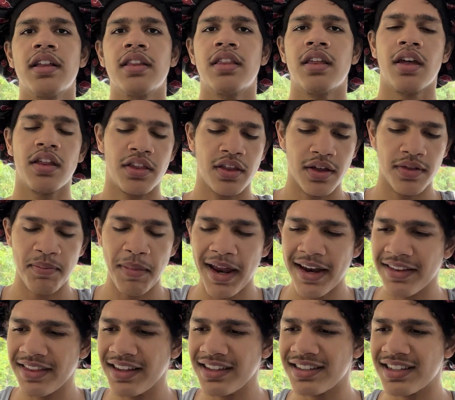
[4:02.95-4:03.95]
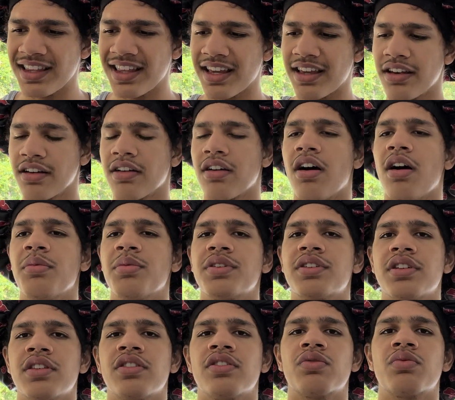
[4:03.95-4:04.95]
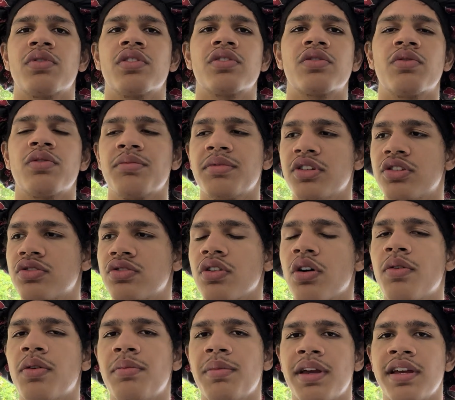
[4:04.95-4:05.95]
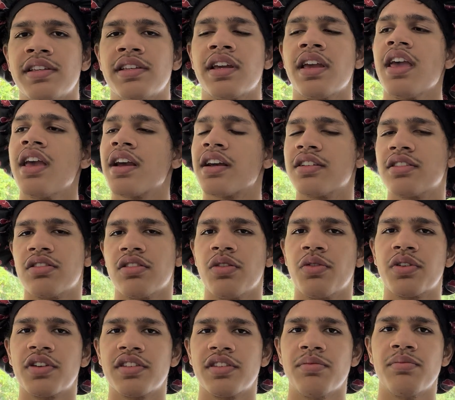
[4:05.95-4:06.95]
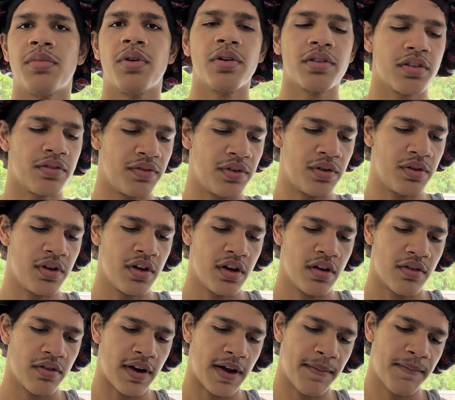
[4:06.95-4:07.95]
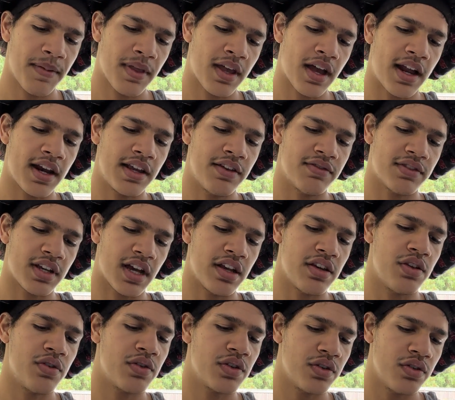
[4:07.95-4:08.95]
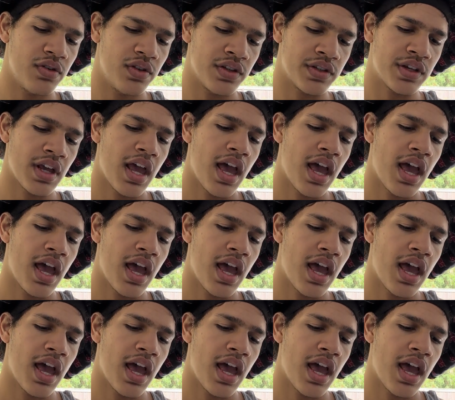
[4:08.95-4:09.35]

The amount of things that they can accomplish in this world is going to be so amazing, because the Lord is in both of you, right? God, eventide, you can do this.